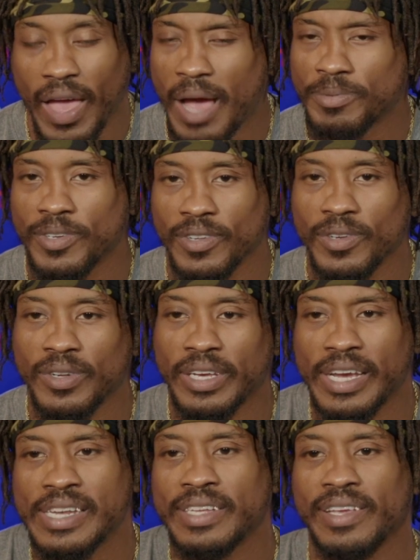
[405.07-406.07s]
Absolutely.
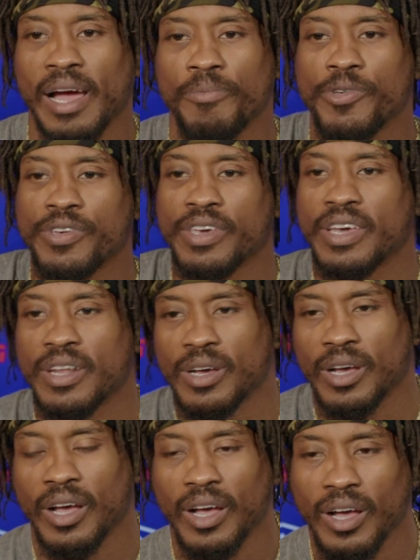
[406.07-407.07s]
Anytime you can get
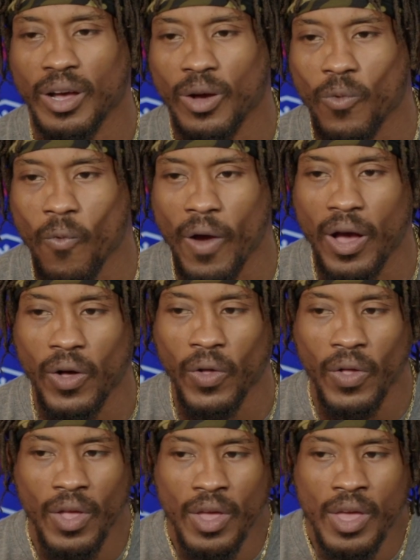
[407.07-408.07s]
a
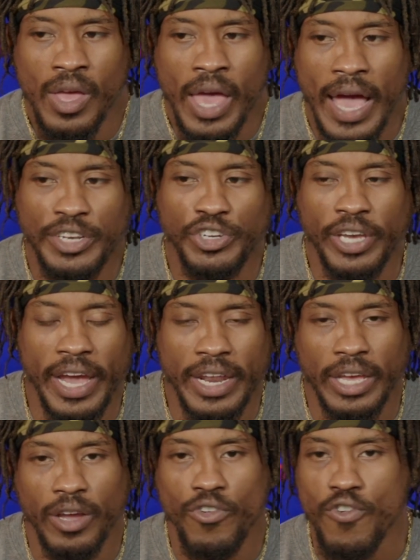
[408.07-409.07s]

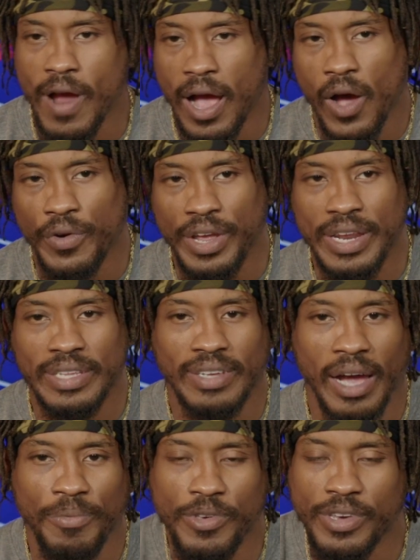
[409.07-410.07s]
well-educated crowd,
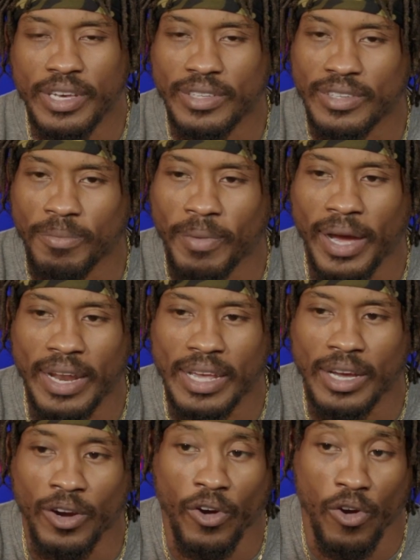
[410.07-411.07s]
anytime you can get somebody
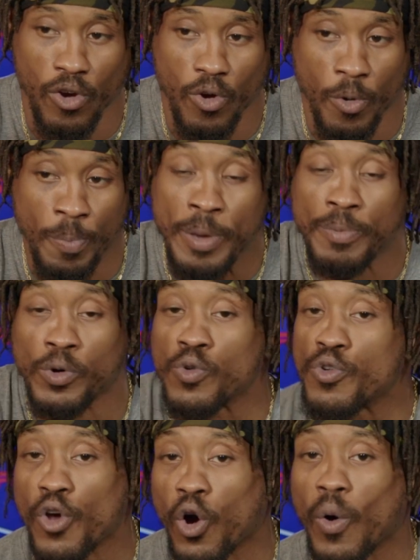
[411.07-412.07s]
or people who
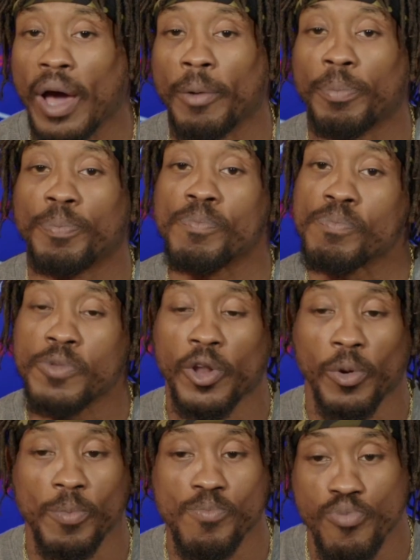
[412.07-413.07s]
know how to, you
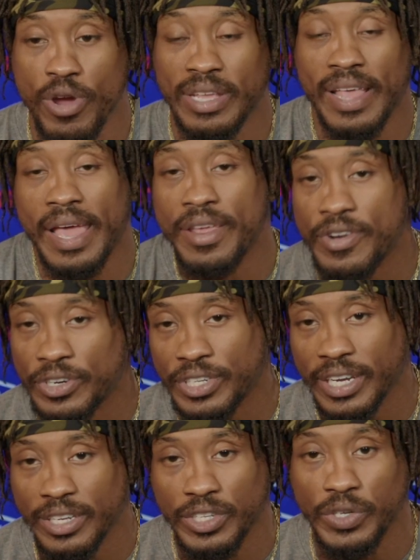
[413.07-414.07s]
know, bring that
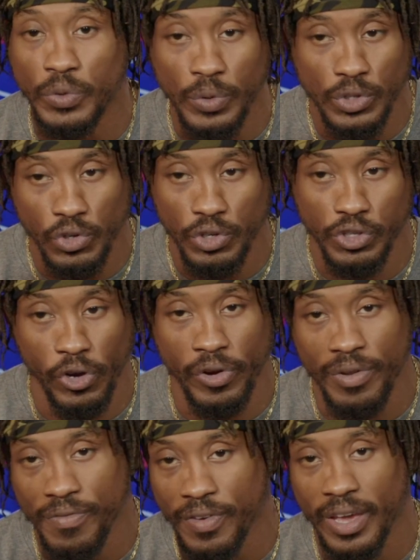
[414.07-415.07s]
energy to a
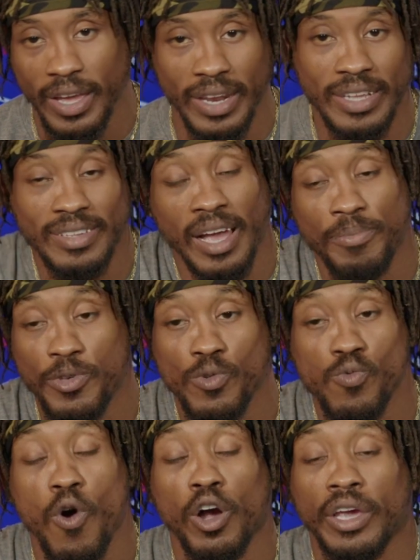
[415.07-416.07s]
certain event, anytime you
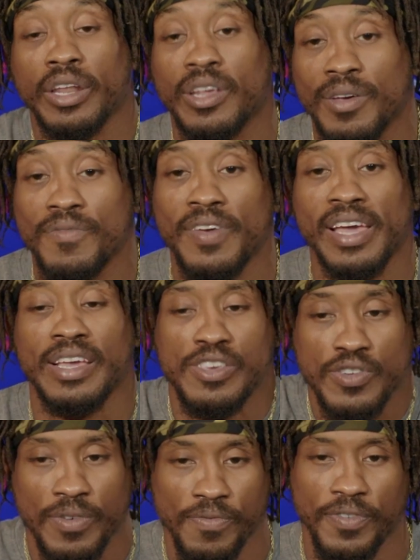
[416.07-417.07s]
walk in an event and
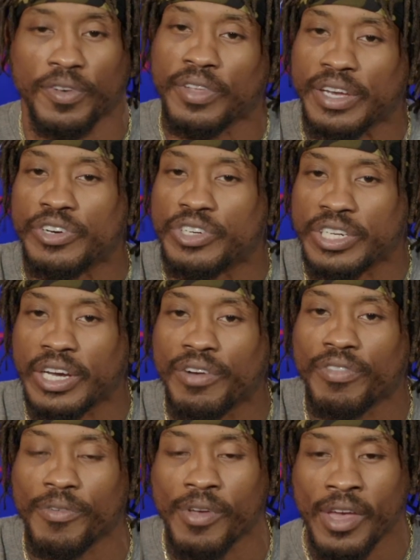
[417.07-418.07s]
you can feel the energy
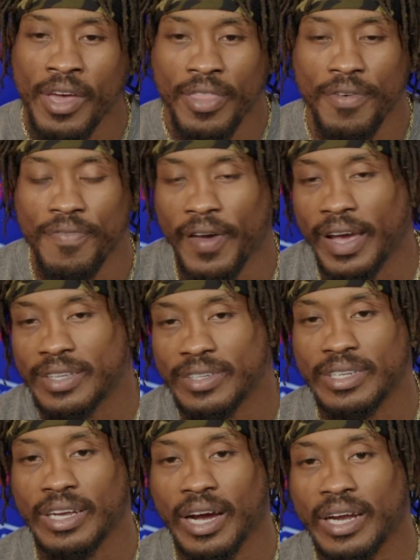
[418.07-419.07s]
of the fans
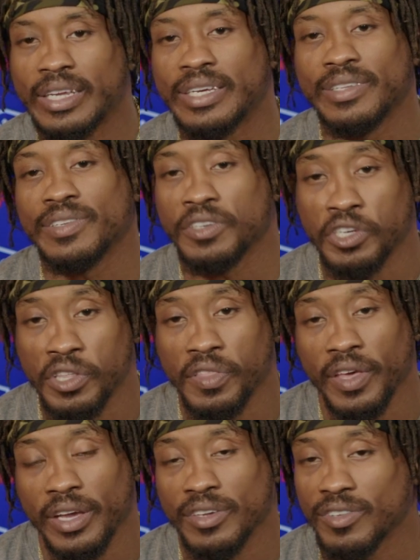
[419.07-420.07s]
and the audience is a good
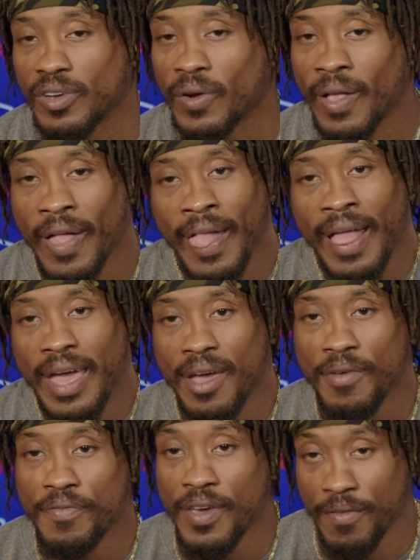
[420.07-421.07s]
thing. So
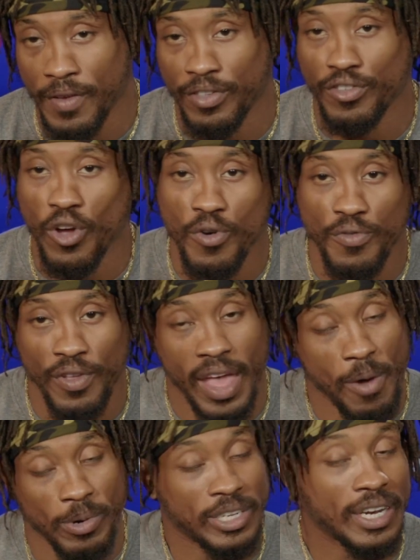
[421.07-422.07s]
if it's known for
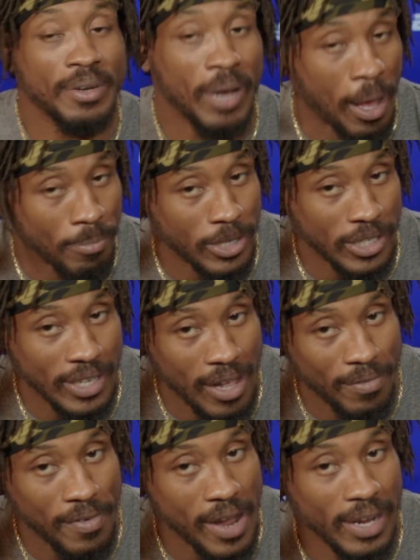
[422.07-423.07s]
that, which I'm just
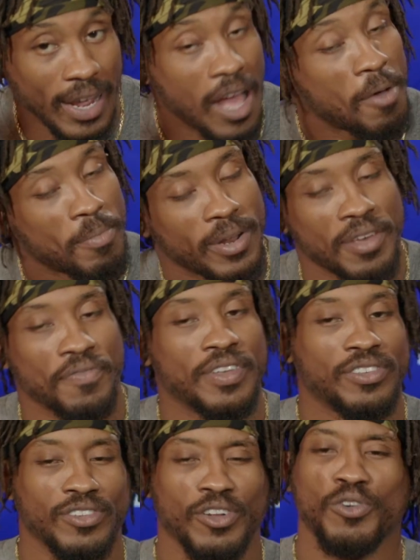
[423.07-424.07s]
now finding out, but if
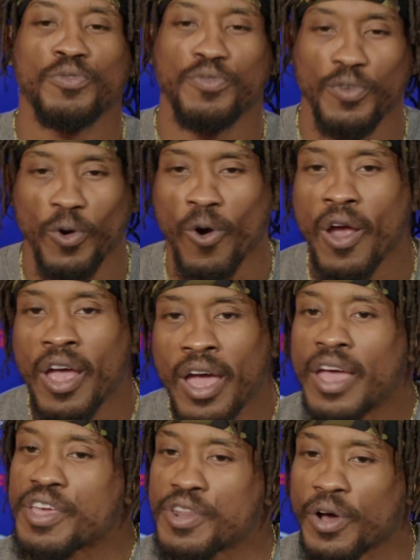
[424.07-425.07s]
it's known for,
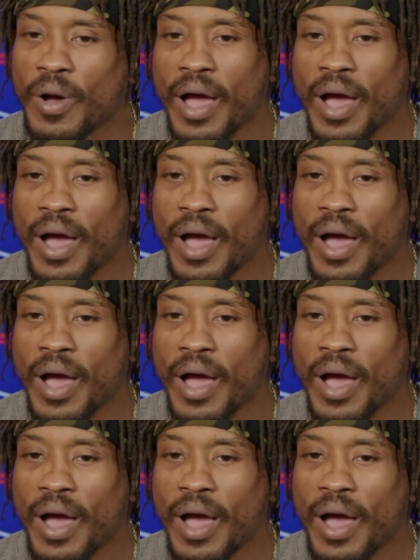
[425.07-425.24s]
you know,